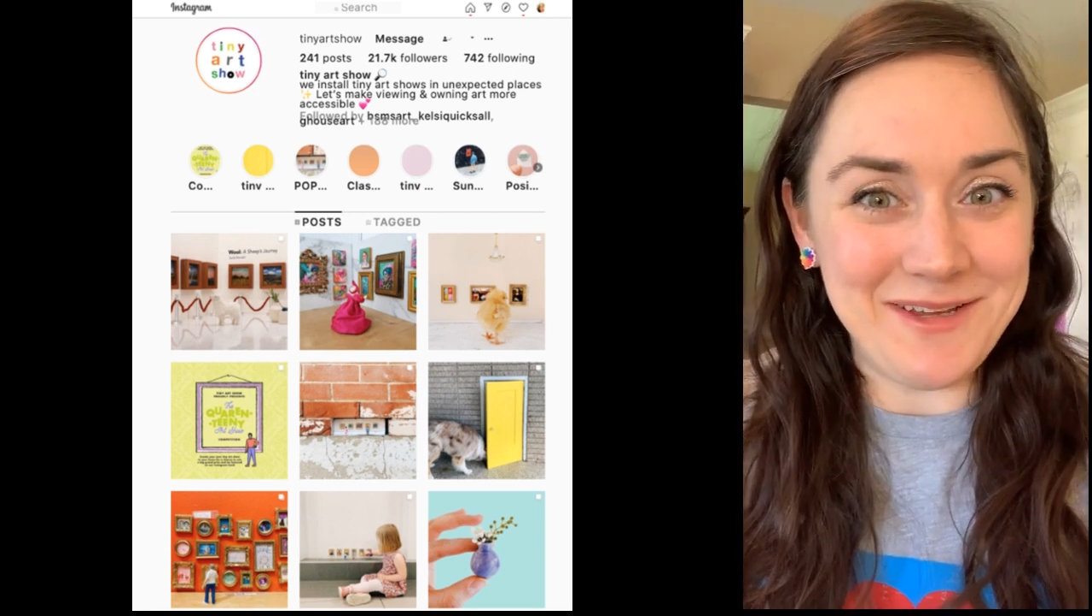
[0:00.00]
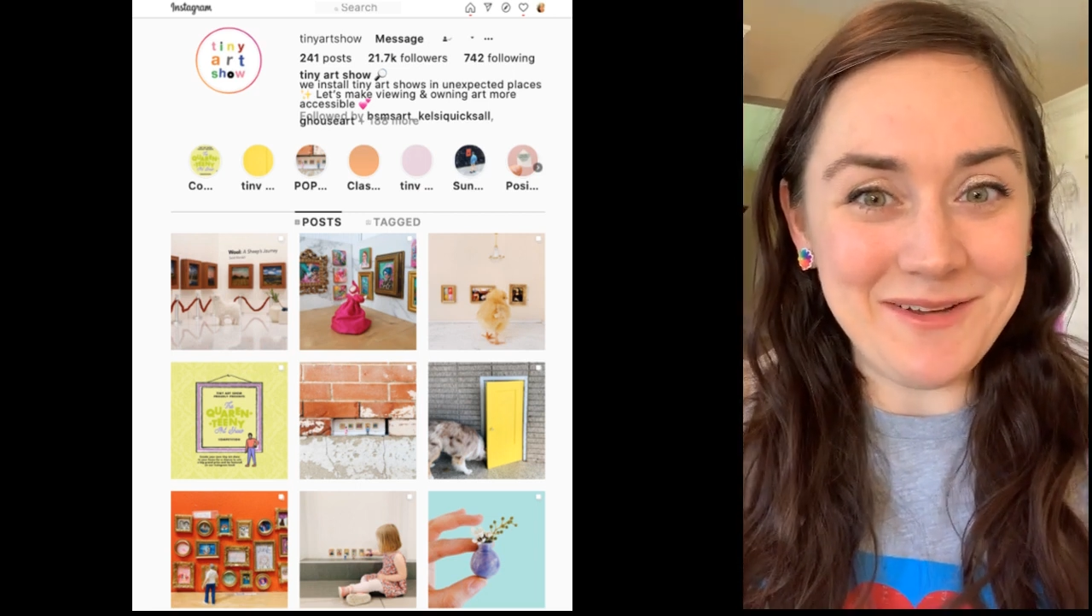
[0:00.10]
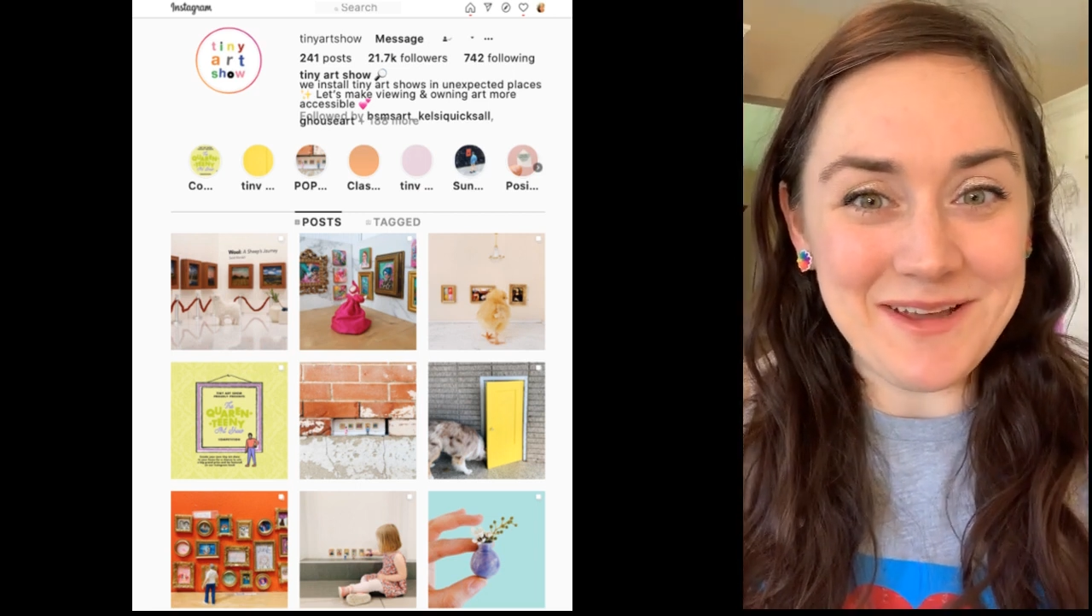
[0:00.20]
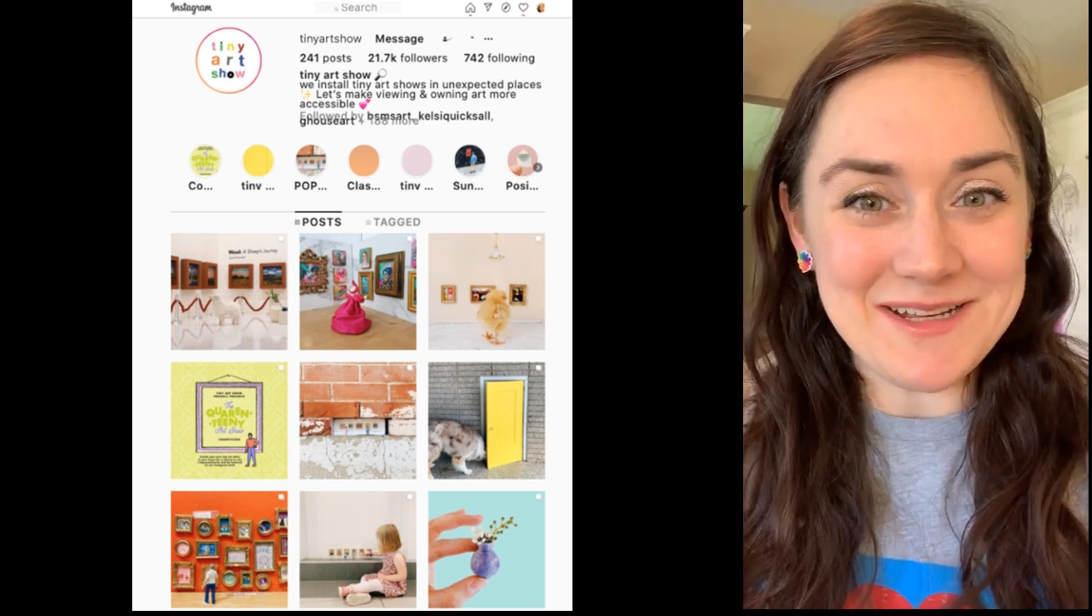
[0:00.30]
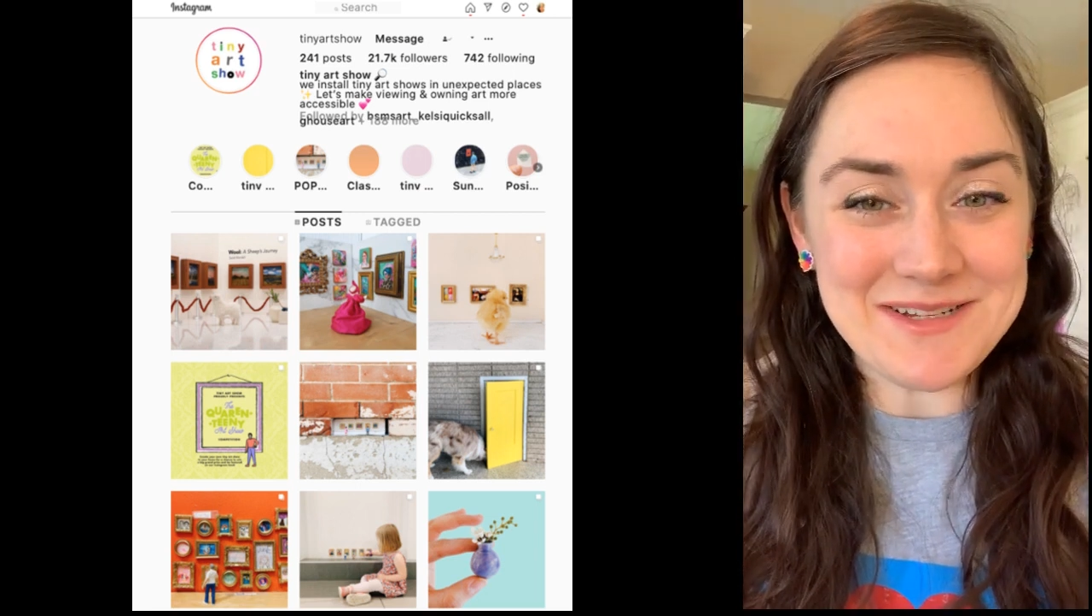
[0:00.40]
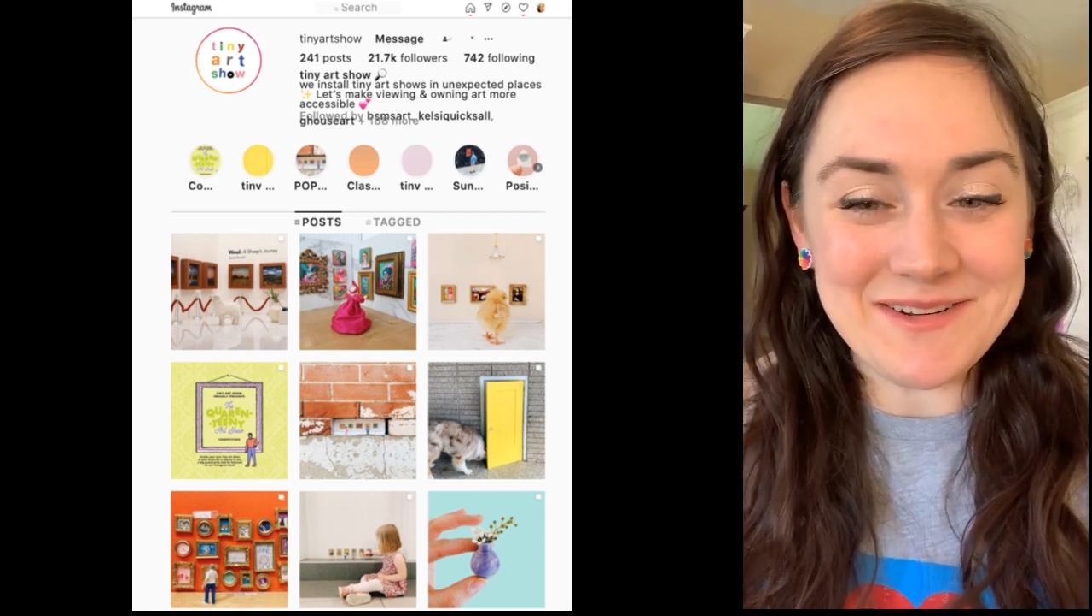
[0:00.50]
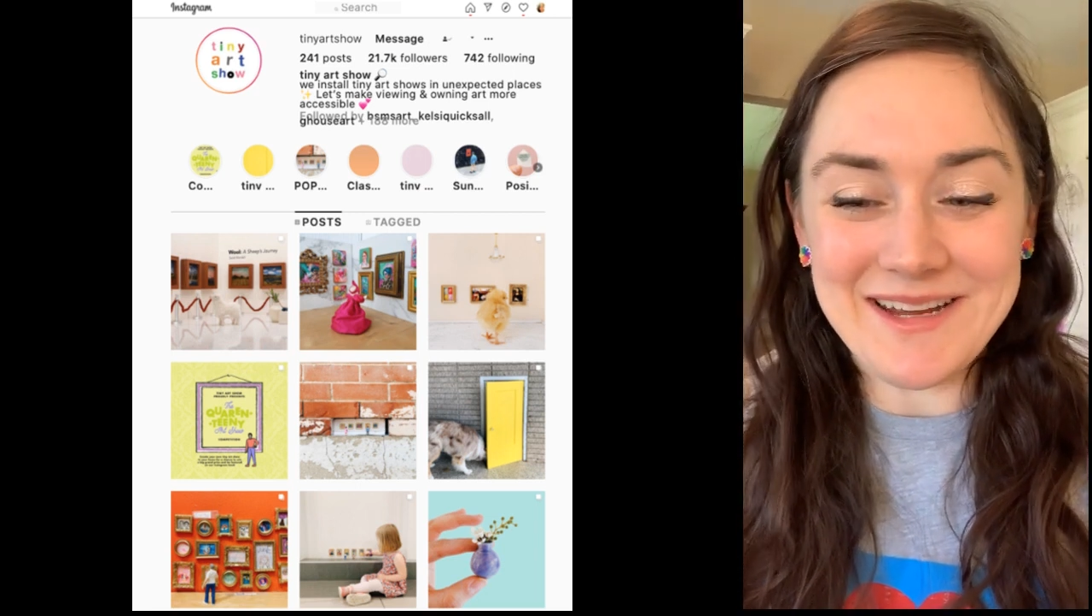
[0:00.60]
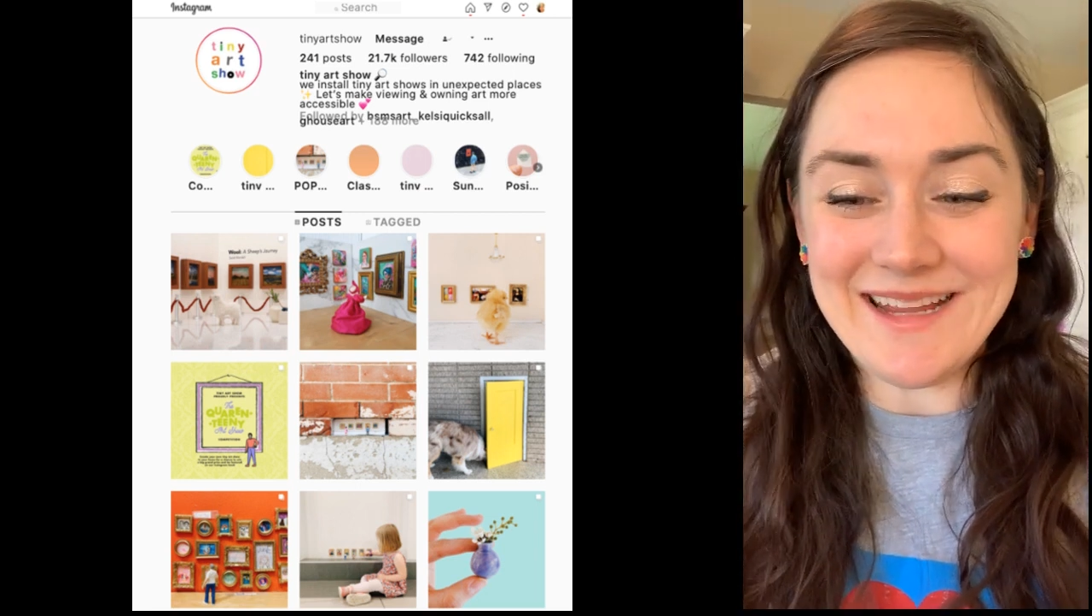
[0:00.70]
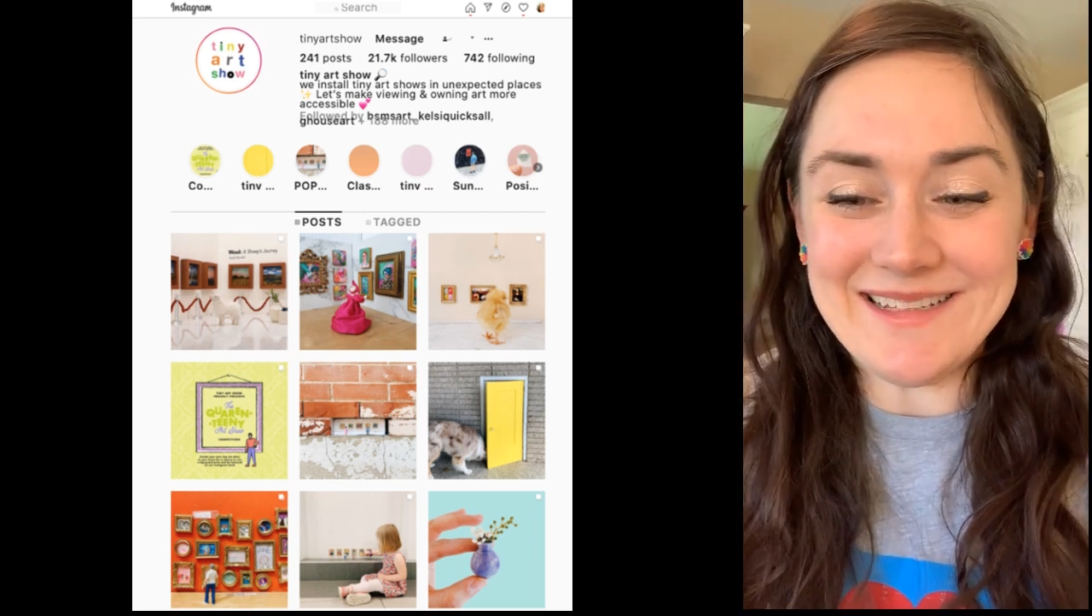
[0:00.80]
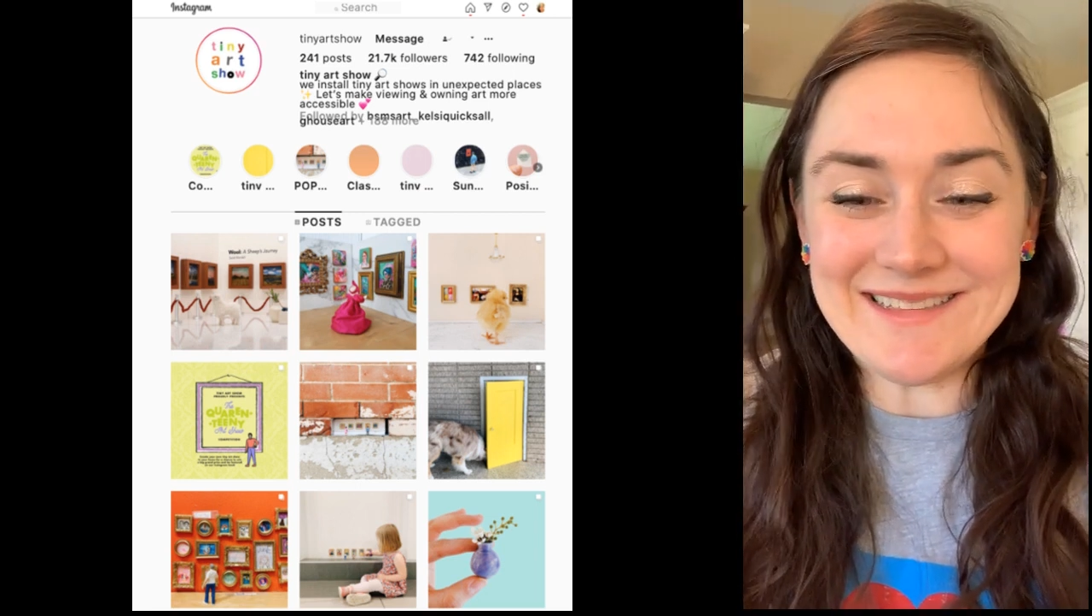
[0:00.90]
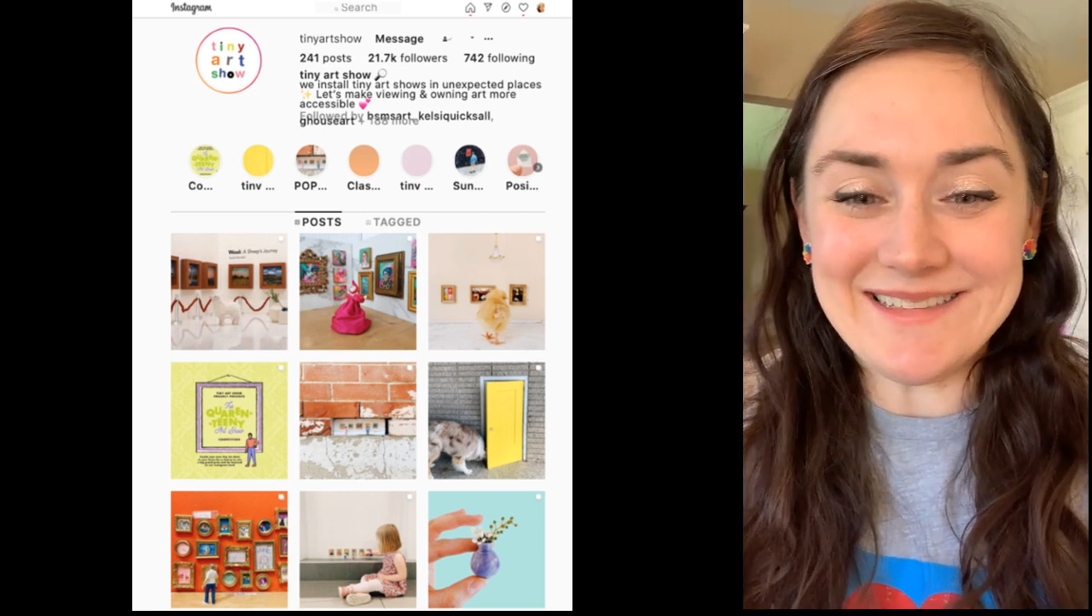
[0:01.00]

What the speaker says: you guys create.